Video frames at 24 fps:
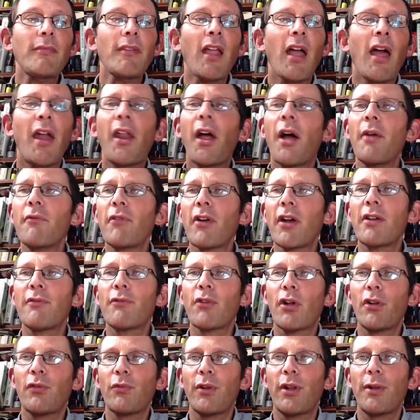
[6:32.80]
And I'm very
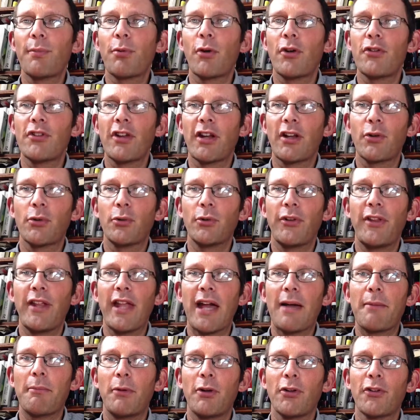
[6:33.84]
involved with a project called the
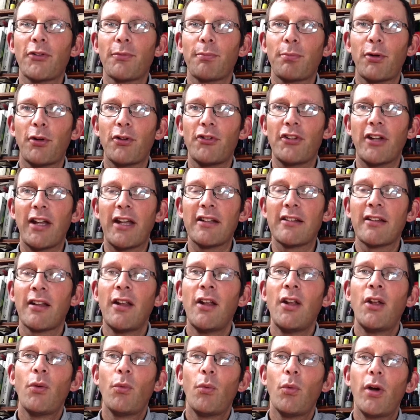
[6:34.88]
Atmos Project,
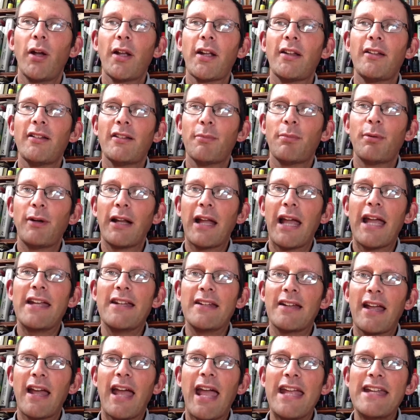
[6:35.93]
working to bring
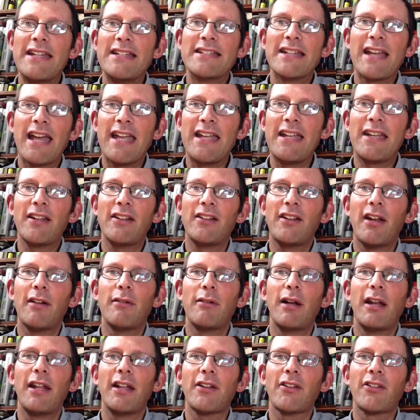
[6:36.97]
an 8-acre
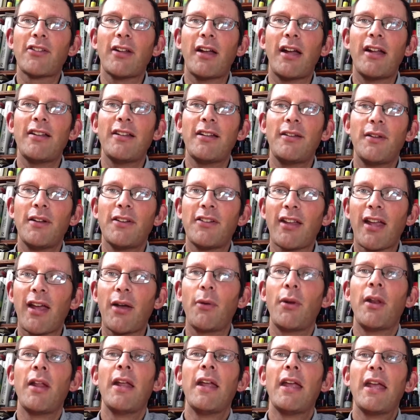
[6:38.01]
derelict site in the town
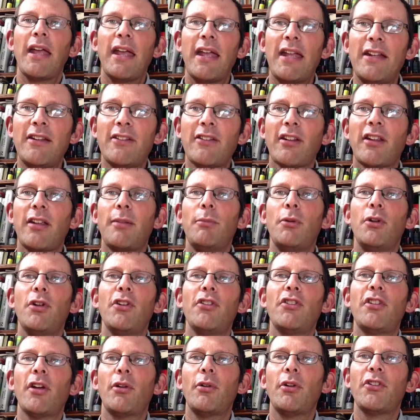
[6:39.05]
into
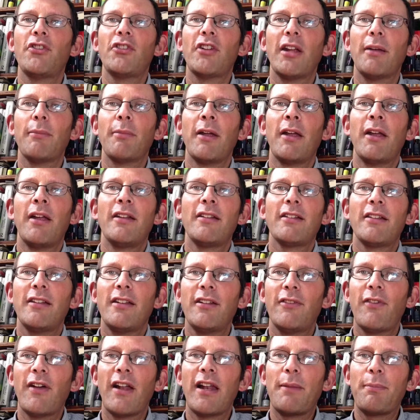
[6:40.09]
community ownership to
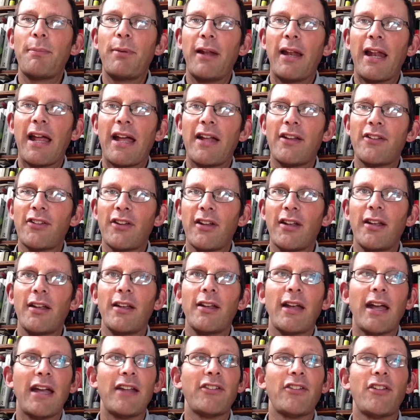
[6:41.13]
develop it as
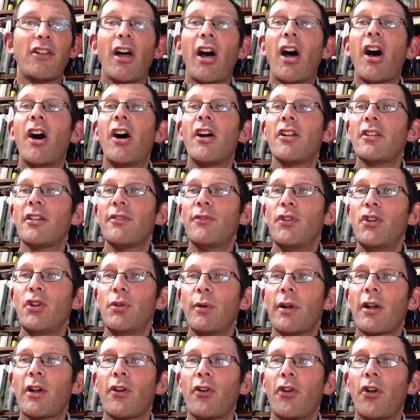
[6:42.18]
the heart of a new
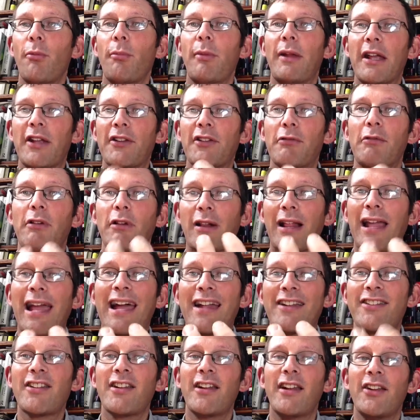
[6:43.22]
economy, as a real
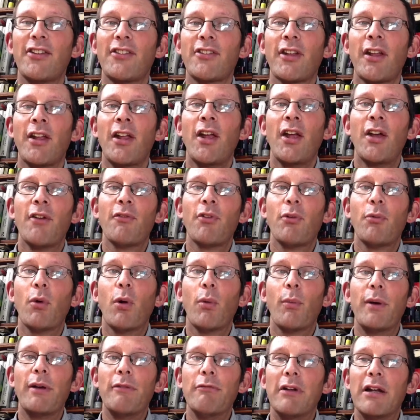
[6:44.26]
catalyst for what
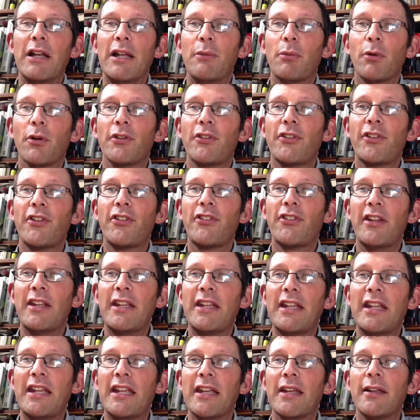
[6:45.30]
we really want to see
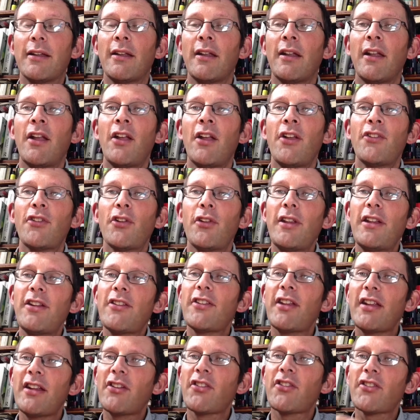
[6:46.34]
here. So these
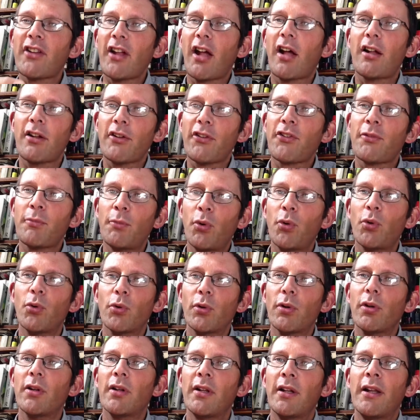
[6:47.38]
things start
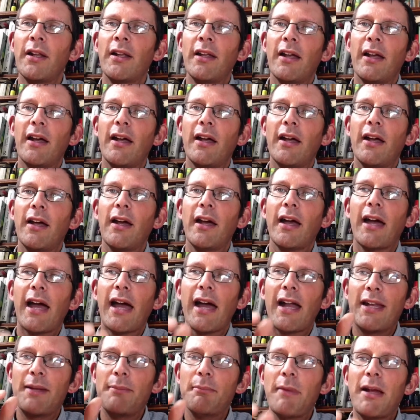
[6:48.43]
small,
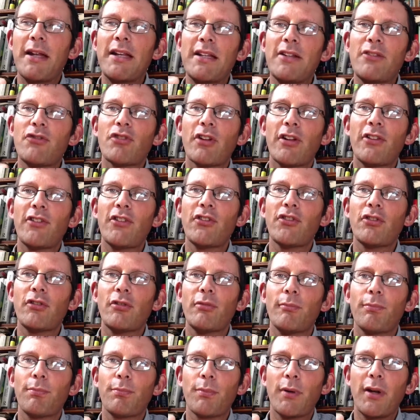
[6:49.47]
and in many
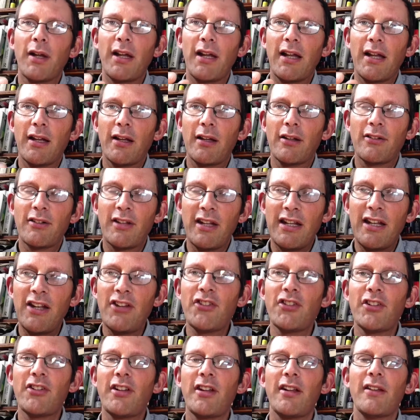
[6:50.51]
transition
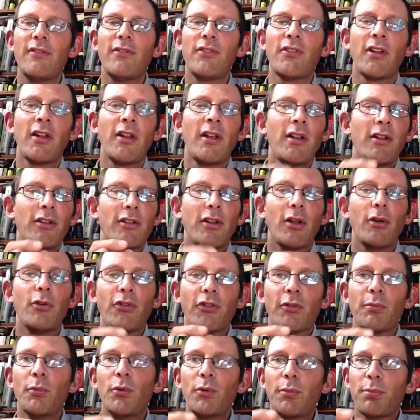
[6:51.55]
initiatives, those
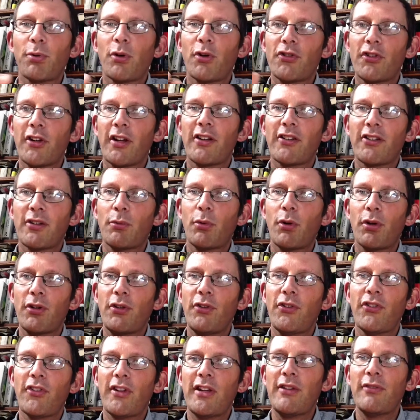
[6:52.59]
small projects are what you
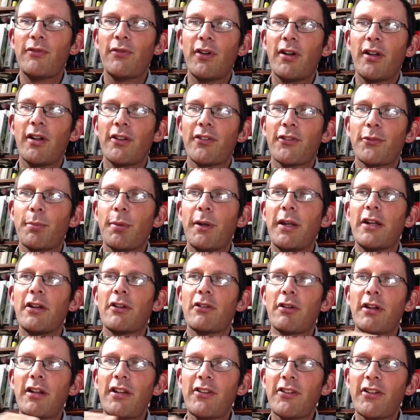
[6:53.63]
see first. But
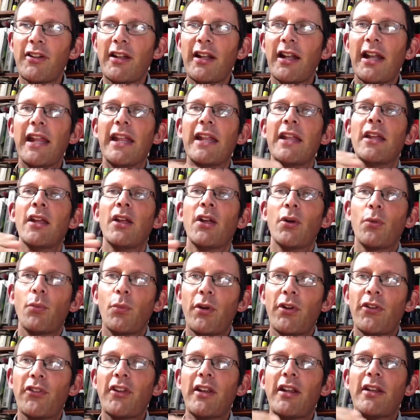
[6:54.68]
increasingly, we're
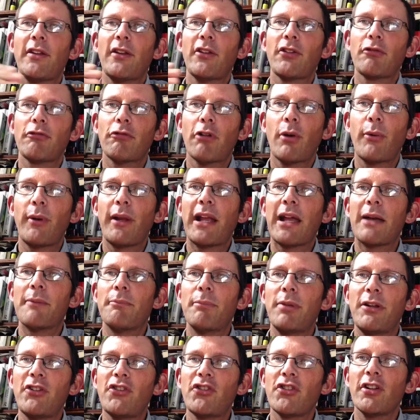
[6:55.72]
seeing this growing
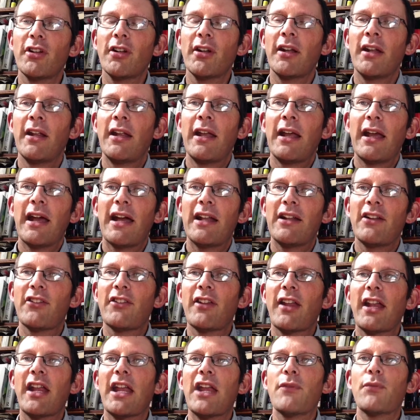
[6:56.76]
ambition and
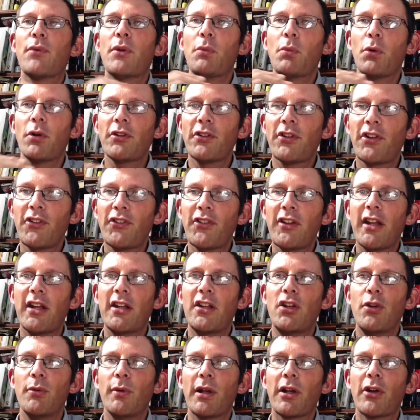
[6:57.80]
saying if we want to see a
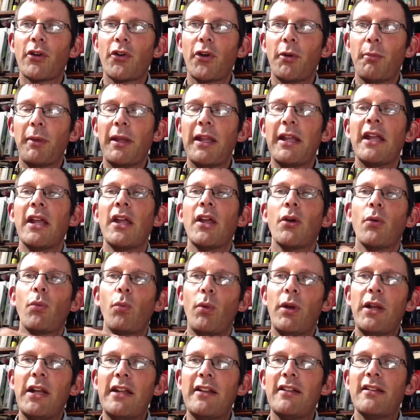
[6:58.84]
new economy,
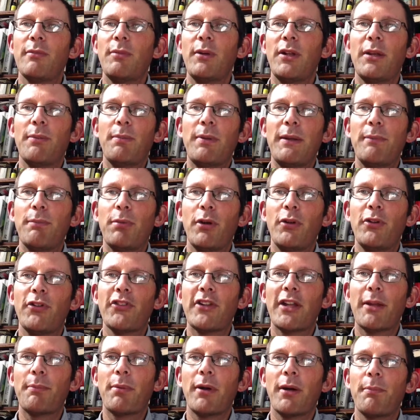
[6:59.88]
we need to be the people who
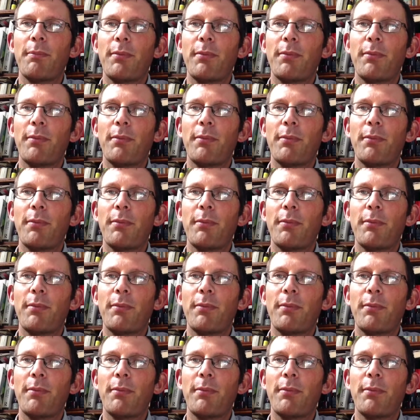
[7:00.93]
step up